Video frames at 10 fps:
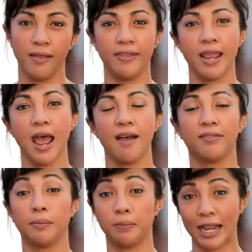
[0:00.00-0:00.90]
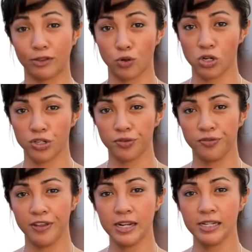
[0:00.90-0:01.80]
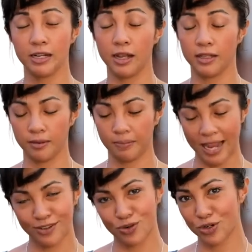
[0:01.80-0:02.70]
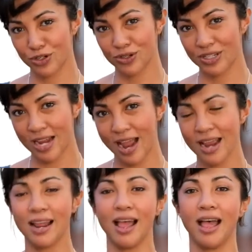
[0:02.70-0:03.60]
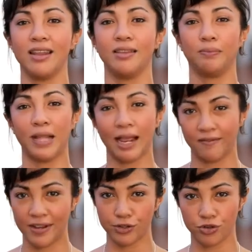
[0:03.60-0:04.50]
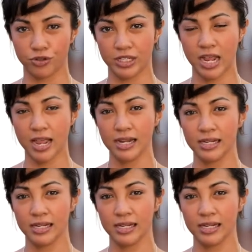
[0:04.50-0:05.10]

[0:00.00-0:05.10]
they have the black dorsal fin, the black dorsal side, and the black ventral side.